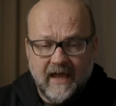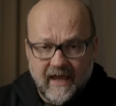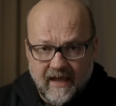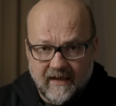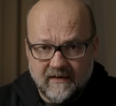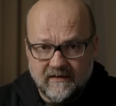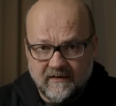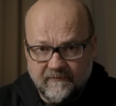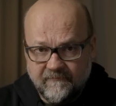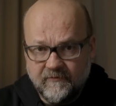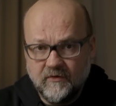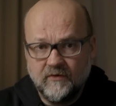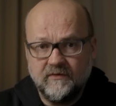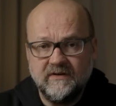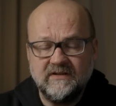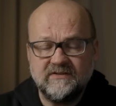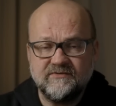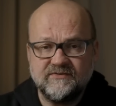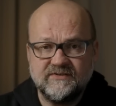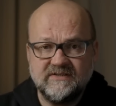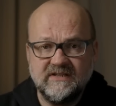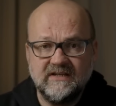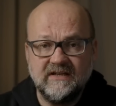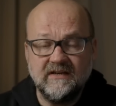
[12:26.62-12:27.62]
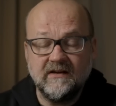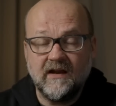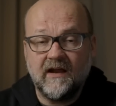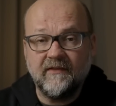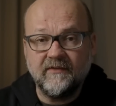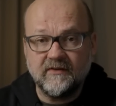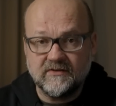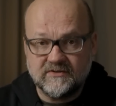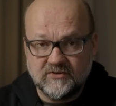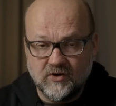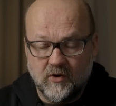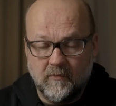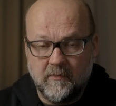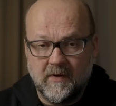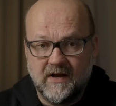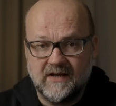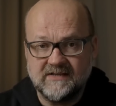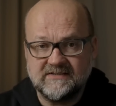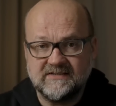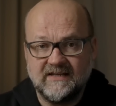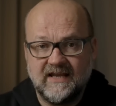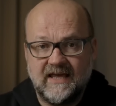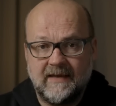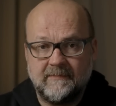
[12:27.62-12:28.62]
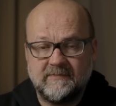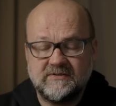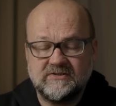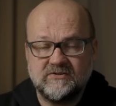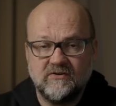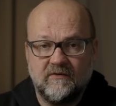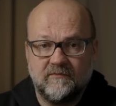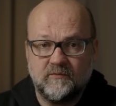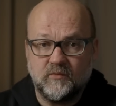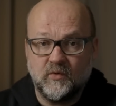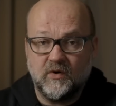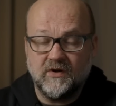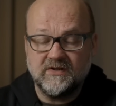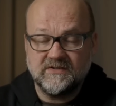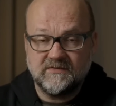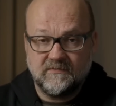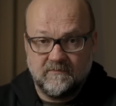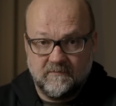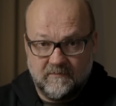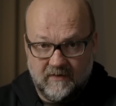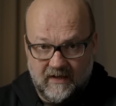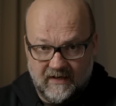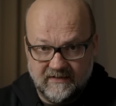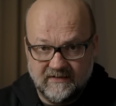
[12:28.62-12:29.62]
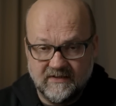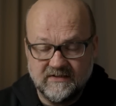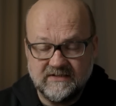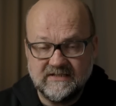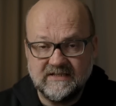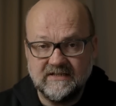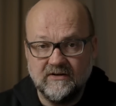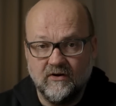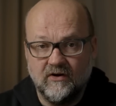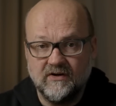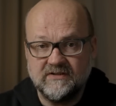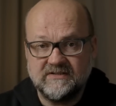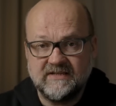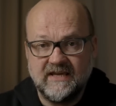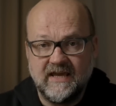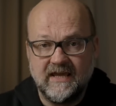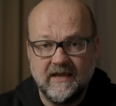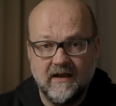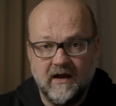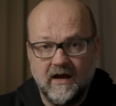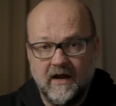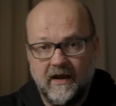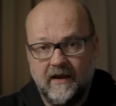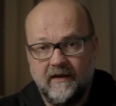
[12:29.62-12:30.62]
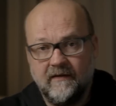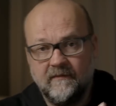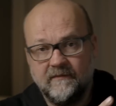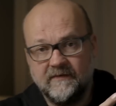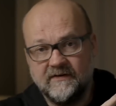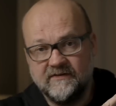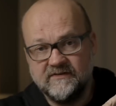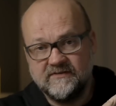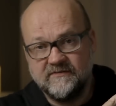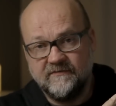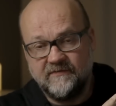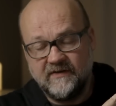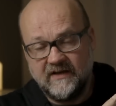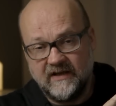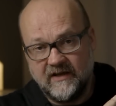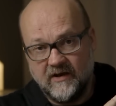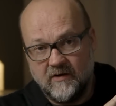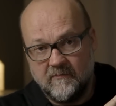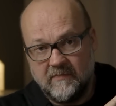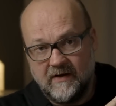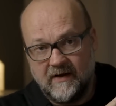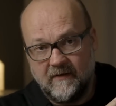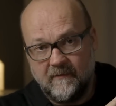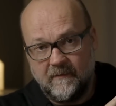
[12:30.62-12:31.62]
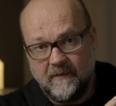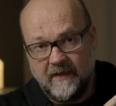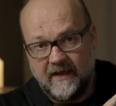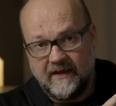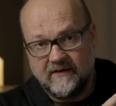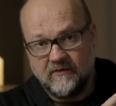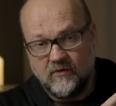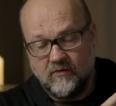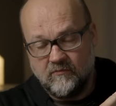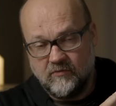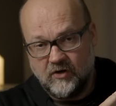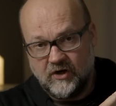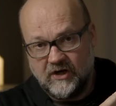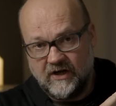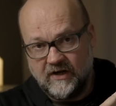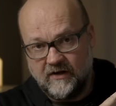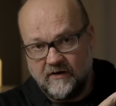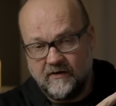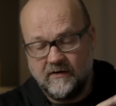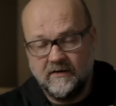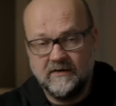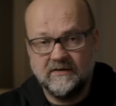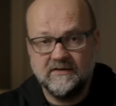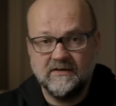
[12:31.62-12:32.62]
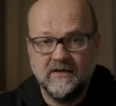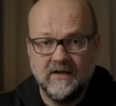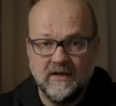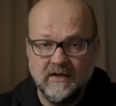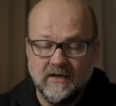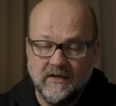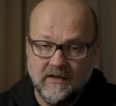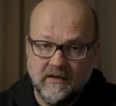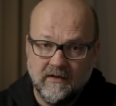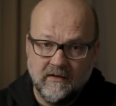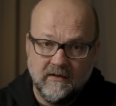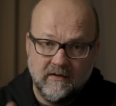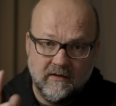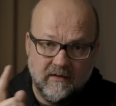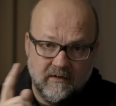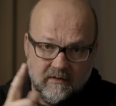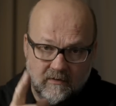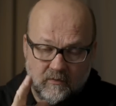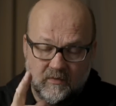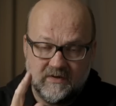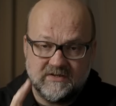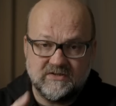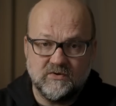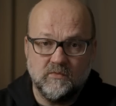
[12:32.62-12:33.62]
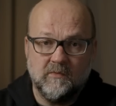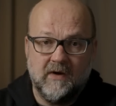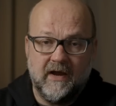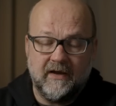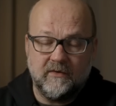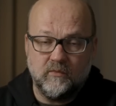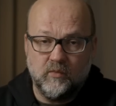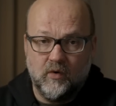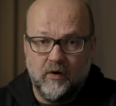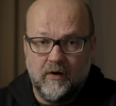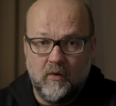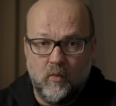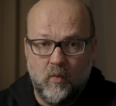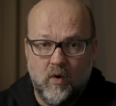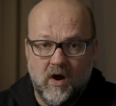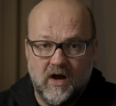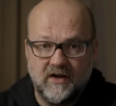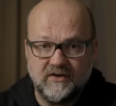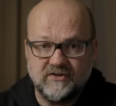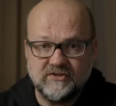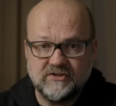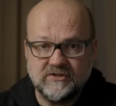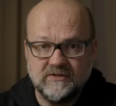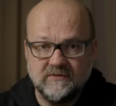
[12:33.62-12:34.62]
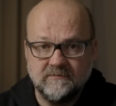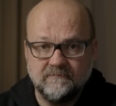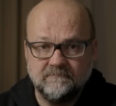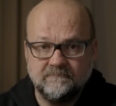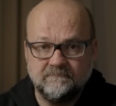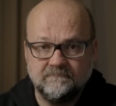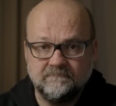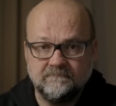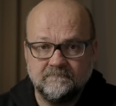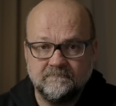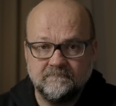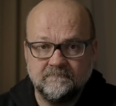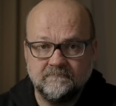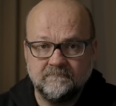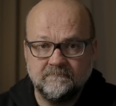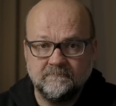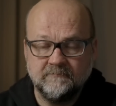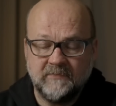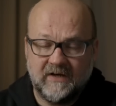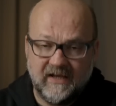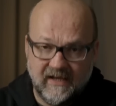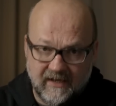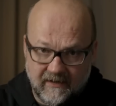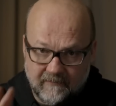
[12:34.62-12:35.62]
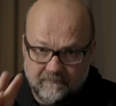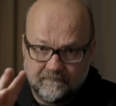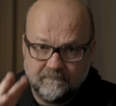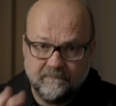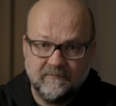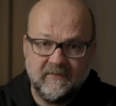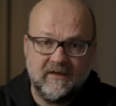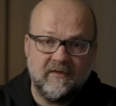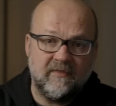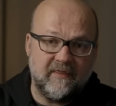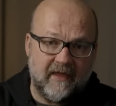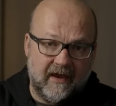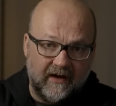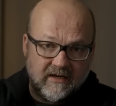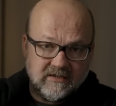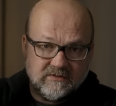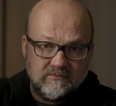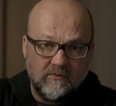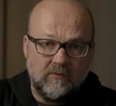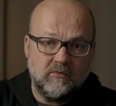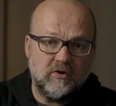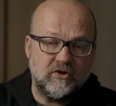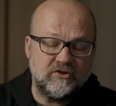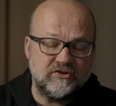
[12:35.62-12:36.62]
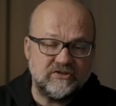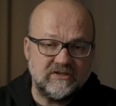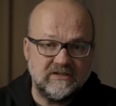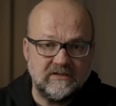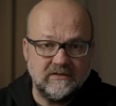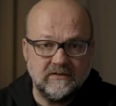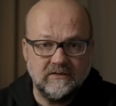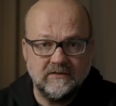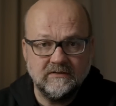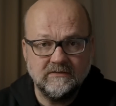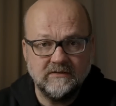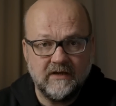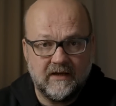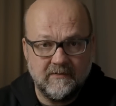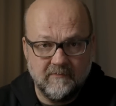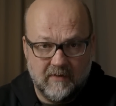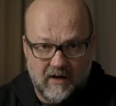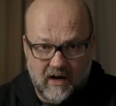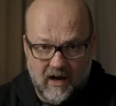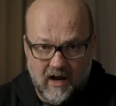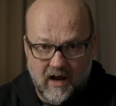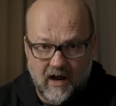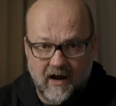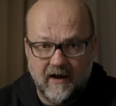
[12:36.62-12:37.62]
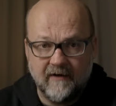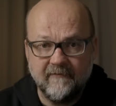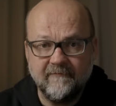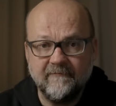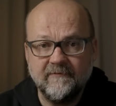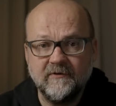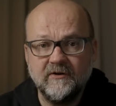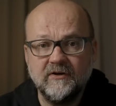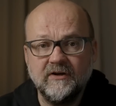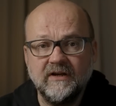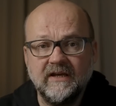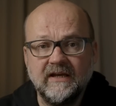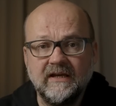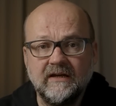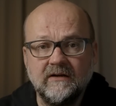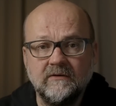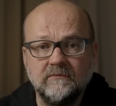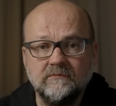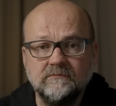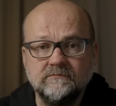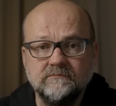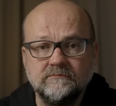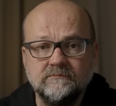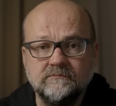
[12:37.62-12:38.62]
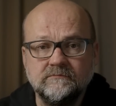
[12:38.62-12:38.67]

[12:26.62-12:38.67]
And if you're interested in other Topaz Lab softwares like the Denoise AI, there is a video about that over here, which you might want to watch. But hey, thanks for watching and bye for now.